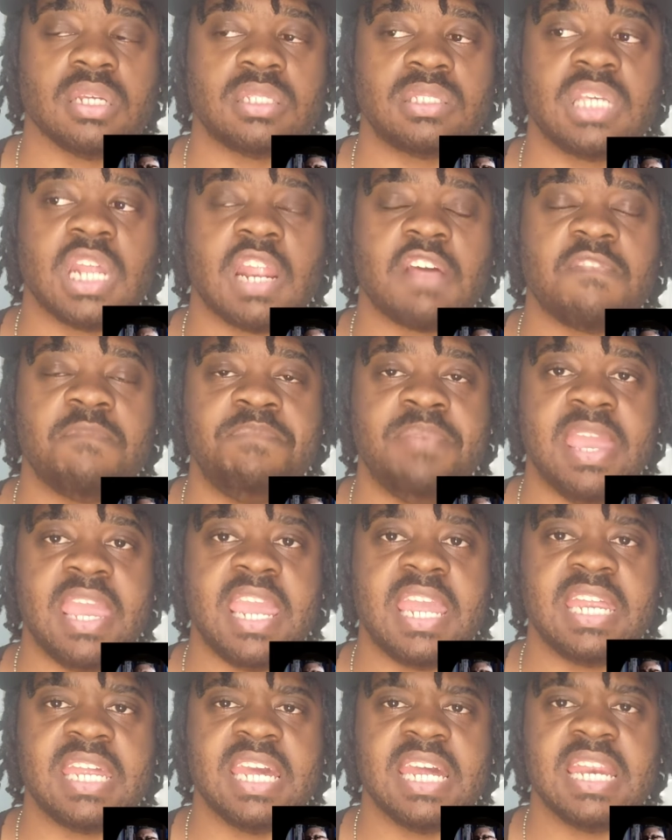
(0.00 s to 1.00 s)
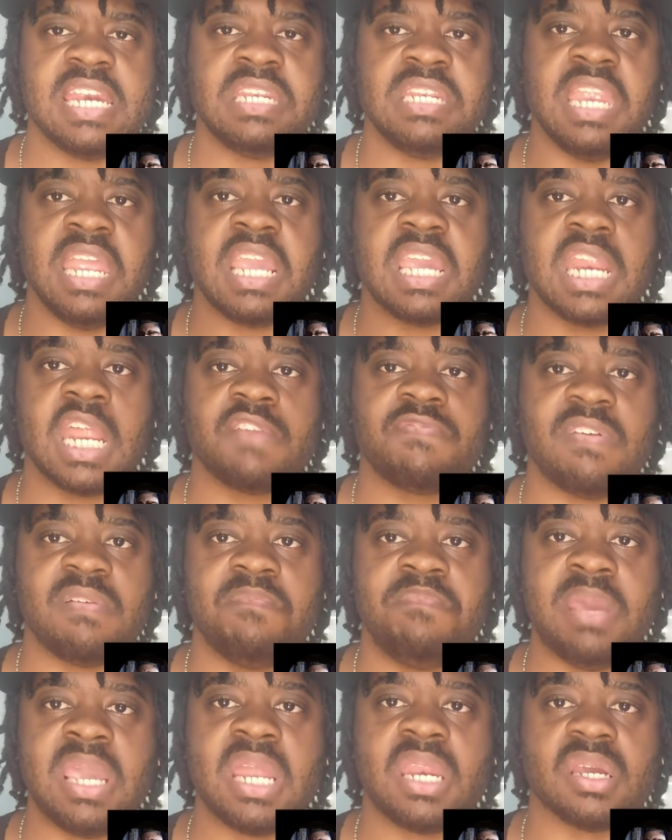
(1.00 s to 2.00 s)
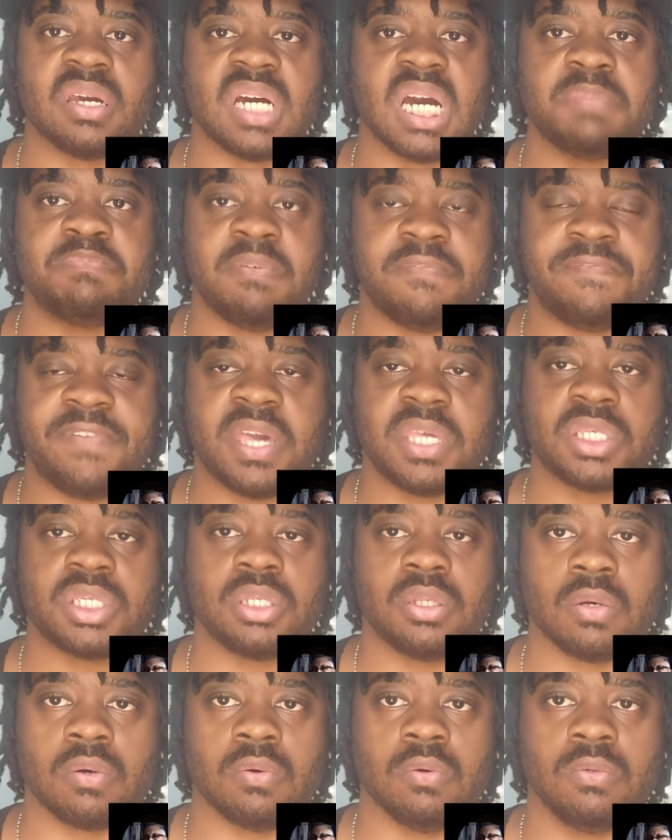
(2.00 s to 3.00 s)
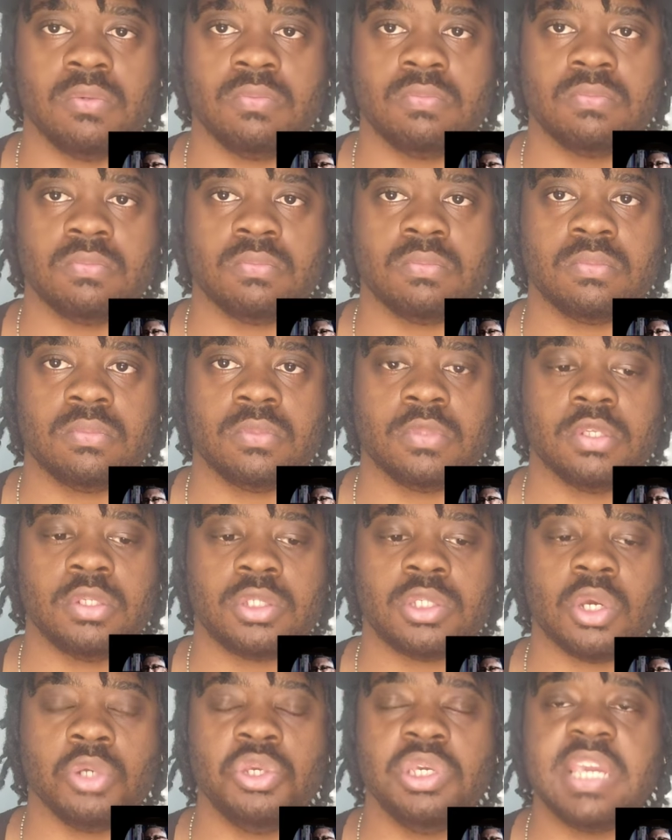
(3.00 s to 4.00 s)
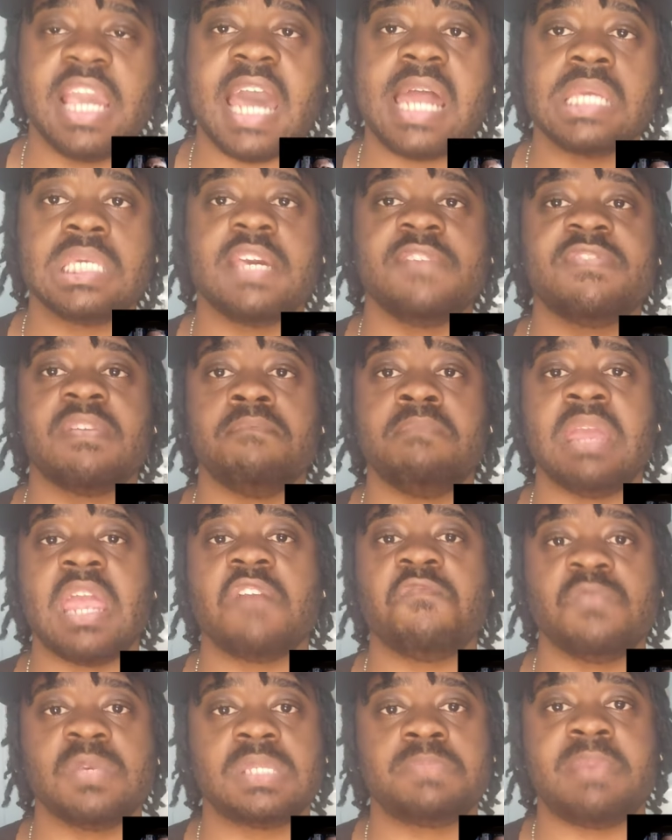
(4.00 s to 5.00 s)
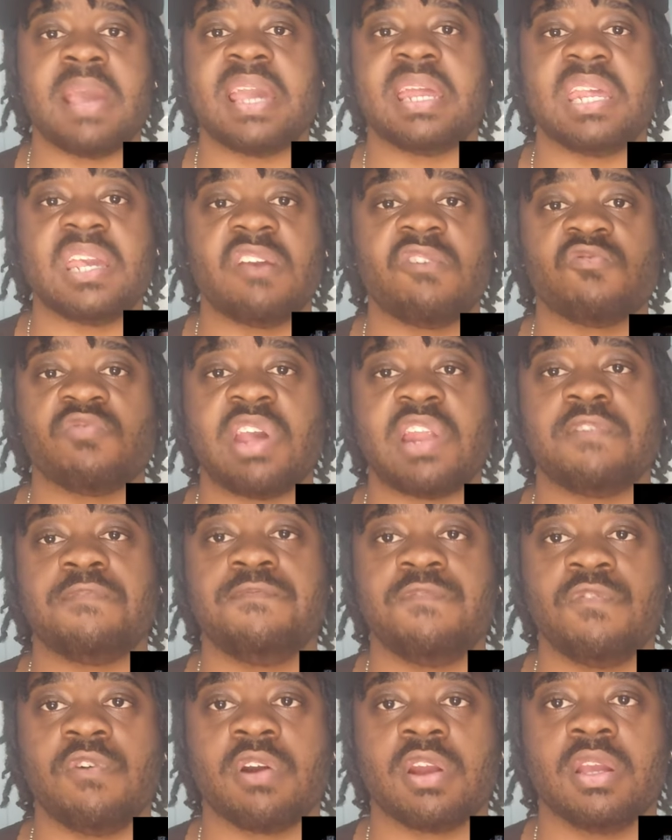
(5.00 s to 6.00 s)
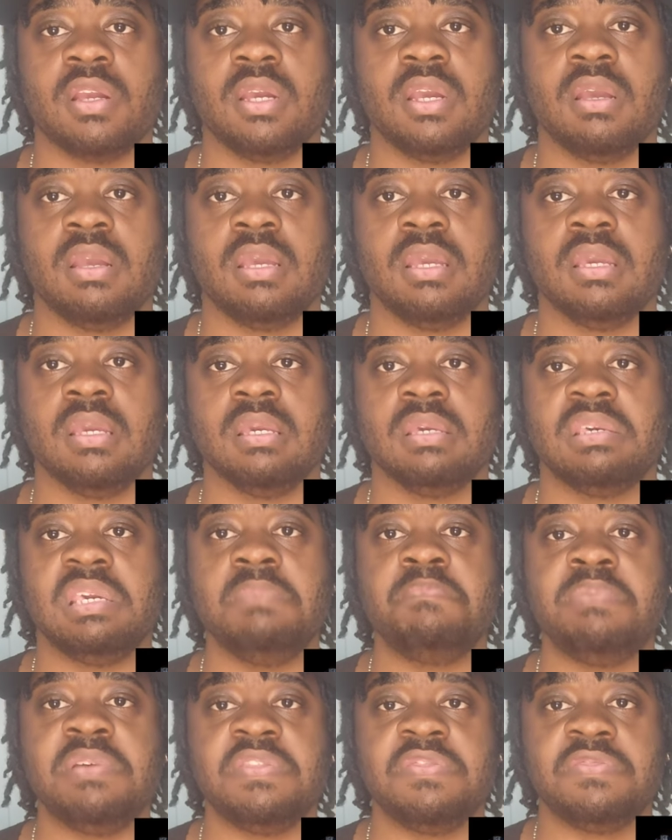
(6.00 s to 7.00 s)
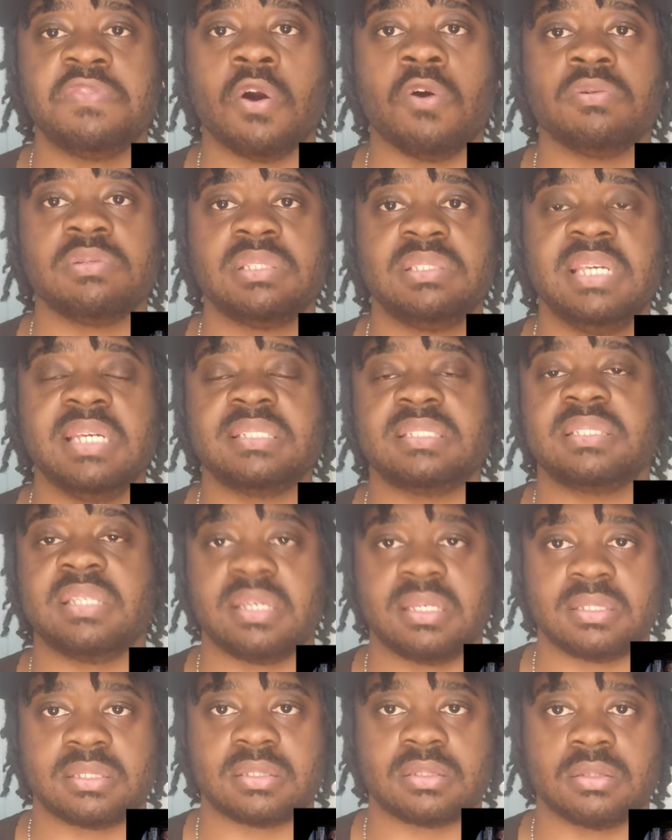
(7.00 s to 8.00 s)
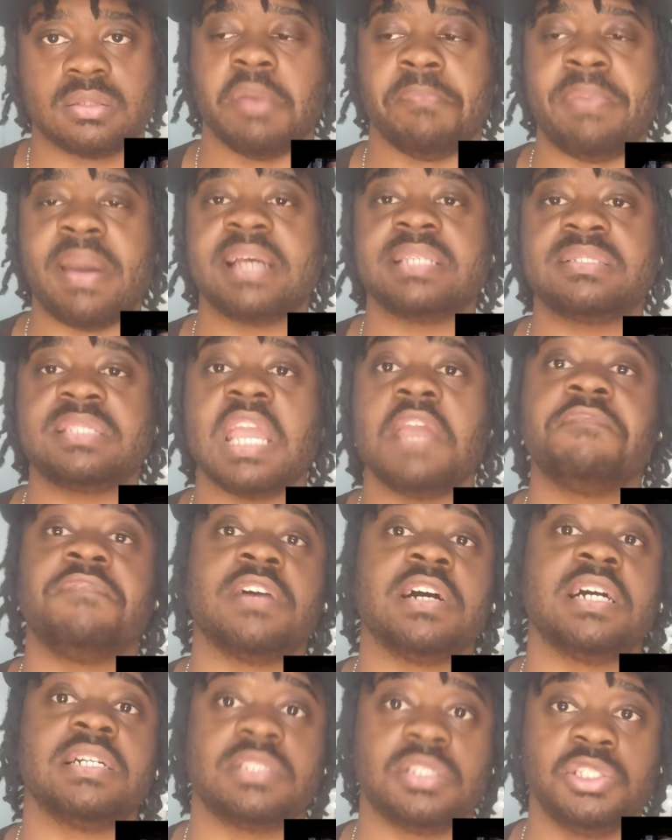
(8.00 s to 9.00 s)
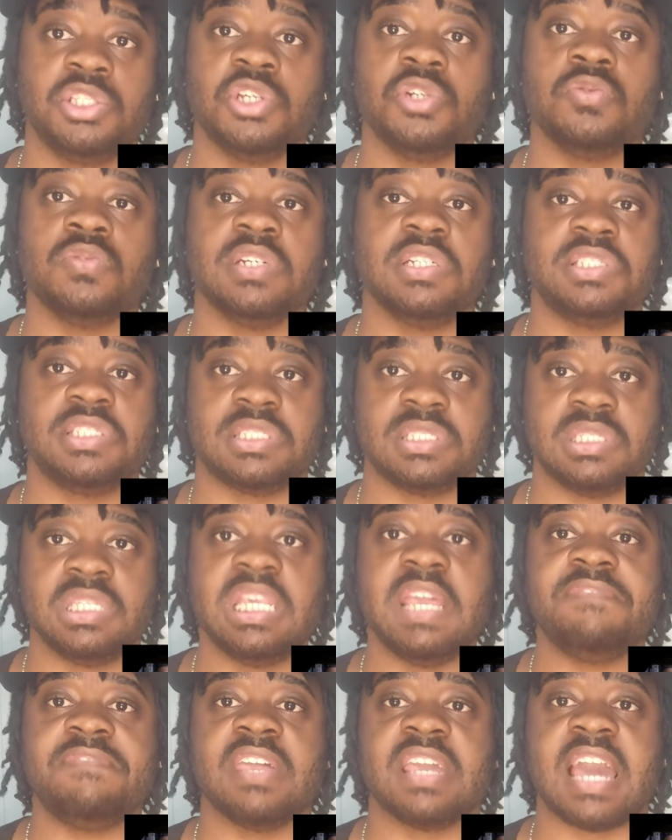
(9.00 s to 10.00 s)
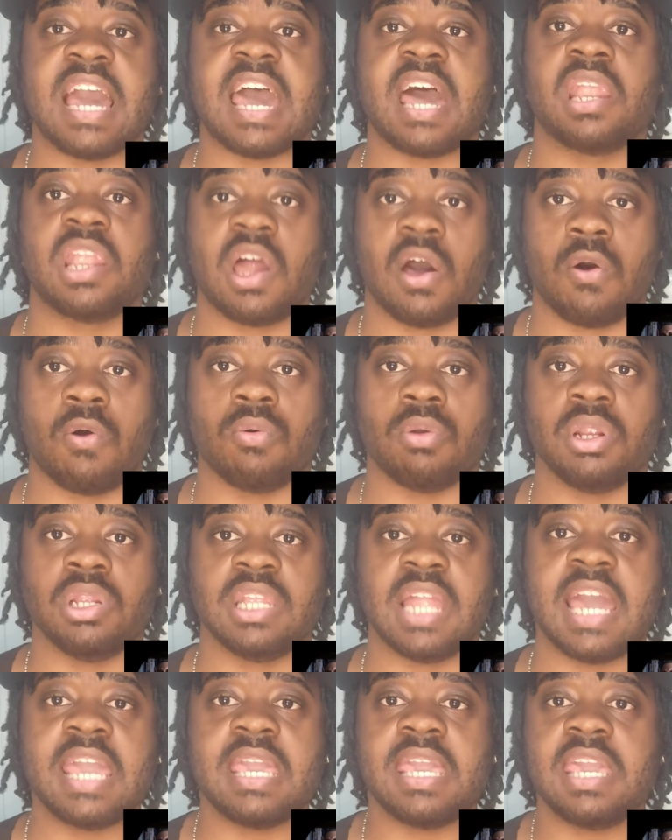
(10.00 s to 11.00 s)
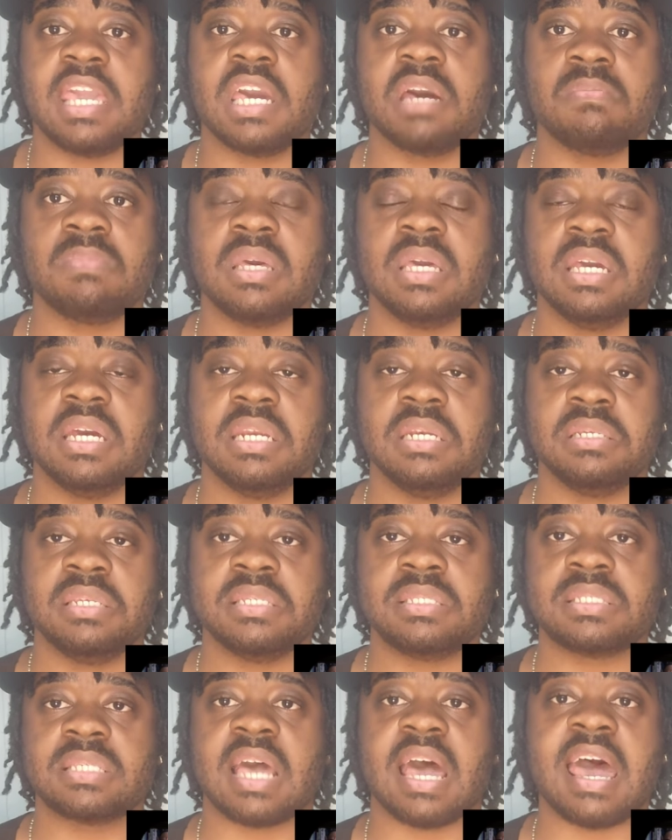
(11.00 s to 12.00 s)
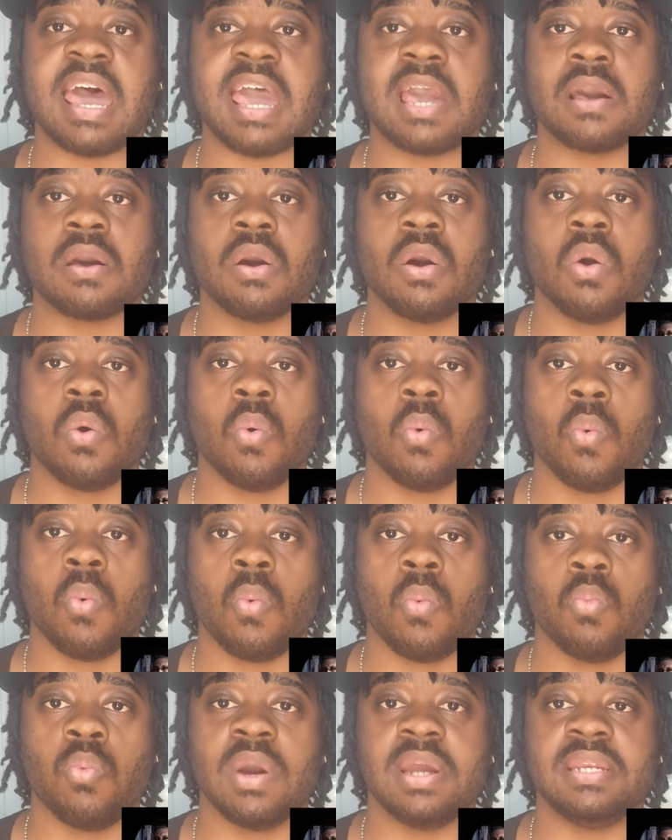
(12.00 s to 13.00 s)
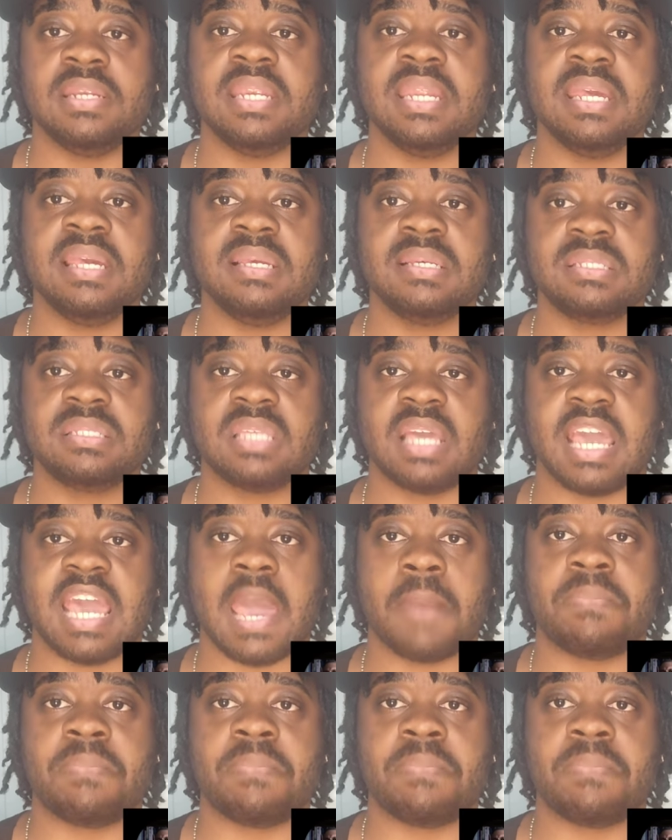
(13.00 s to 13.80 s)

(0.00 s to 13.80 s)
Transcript: instead of being negative and being unprofessional. So you got to give the man respect and credit for keeping those distance. The best thing for us to do is just leave the guy alone. Let him decide what needs to